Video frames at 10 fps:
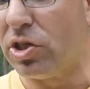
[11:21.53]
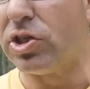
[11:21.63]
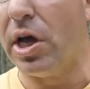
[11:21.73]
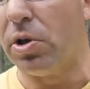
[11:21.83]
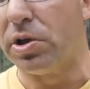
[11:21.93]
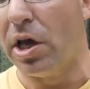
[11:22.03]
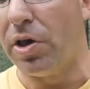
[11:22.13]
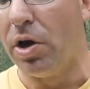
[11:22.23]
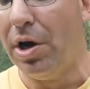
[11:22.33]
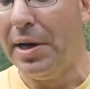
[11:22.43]
held
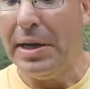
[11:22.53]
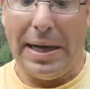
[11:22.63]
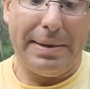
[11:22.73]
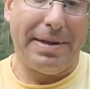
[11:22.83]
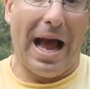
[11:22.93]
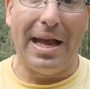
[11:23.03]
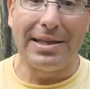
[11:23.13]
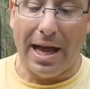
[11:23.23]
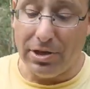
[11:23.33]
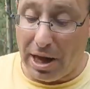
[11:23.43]
together. I mean,
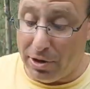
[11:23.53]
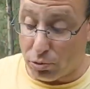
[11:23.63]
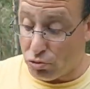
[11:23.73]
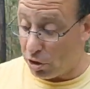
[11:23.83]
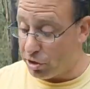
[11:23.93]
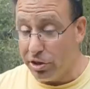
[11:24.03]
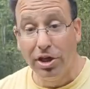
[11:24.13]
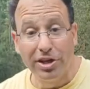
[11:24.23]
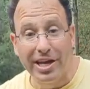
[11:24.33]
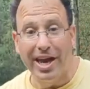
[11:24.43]
I don't trust it.
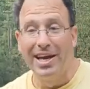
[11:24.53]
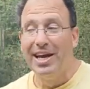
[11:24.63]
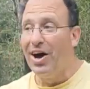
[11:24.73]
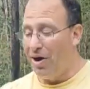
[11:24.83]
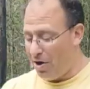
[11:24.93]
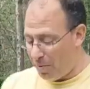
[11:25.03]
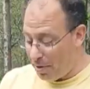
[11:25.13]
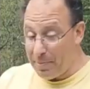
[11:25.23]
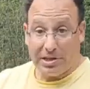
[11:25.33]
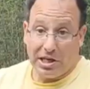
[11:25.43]
Okay,
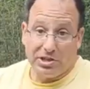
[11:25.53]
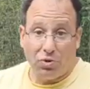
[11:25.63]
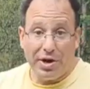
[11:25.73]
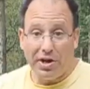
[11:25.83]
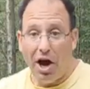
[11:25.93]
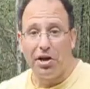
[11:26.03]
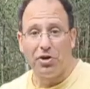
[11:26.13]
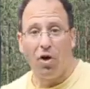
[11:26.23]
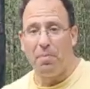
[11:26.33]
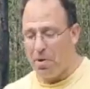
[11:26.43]
I mean, it's a great gun
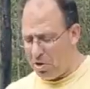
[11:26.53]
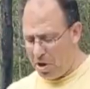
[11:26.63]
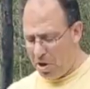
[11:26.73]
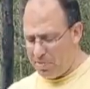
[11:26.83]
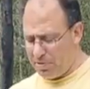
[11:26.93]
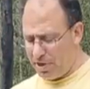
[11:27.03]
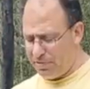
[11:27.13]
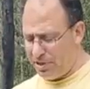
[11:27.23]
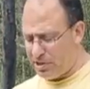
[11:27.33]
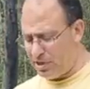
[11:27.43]
and all, but I mean,
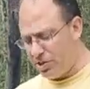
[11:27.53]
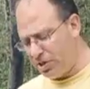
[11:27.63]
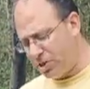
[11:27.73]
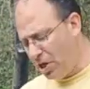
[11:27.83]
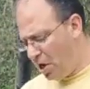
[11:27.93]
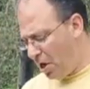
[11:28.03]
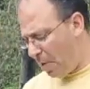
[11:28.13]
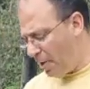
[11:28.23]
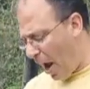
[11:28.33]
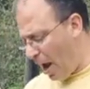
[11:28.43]
this is.
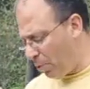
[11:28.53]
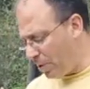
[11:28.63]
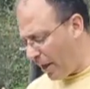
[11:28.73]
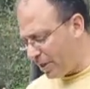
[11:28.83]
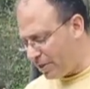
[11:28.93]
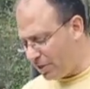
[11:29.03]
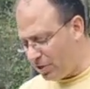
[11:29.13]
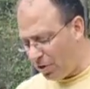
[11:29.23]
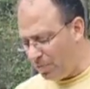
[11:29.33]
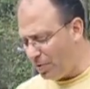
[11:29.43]
I mean, I would like
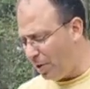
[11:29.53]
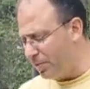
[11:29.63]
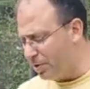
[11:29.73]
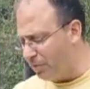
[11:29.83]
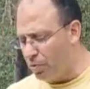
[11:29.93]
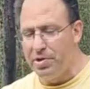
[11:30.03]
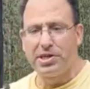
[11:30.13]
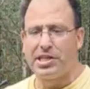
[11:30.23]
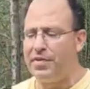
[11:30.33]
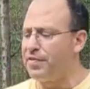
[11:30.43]
to, I mean, for me to
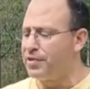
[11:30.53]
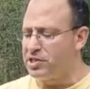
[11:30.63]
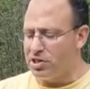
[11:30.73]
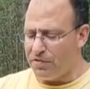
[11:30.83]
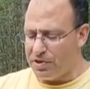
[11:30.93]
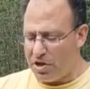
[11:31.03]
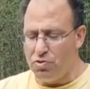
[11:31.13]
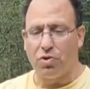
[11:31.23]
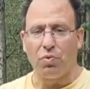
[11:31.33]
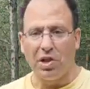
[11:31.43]
say that this is something that
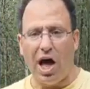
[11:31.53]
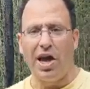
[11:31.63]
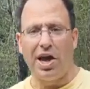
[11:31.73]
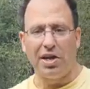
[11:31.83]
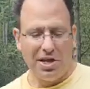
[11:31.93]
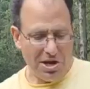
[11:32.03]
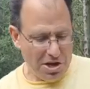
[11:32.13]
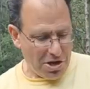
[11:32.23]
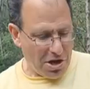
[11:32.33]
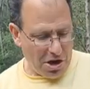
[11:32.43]
you can rely on,
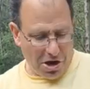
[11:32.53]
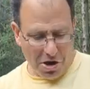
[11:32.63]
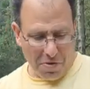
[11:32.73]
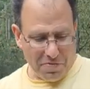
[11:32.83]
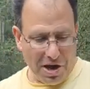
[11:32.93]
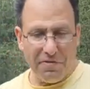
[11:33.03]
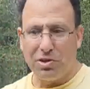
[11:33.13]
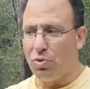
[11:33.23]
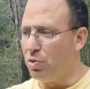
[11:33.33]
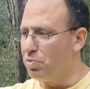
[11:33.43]
that
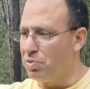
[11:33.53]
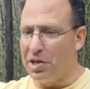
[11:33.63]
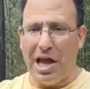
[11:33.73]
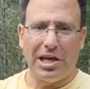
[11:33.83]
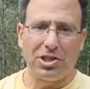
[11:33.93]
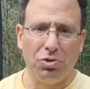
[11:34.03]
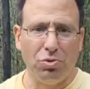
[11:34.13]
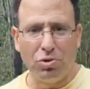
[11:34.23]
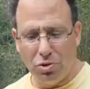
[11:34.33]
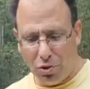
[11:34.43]
this will last
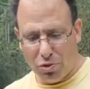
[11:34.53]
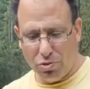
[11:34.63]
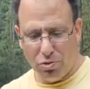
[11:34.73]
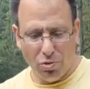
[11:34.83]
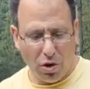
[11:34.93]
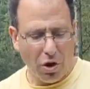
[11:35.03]
you, through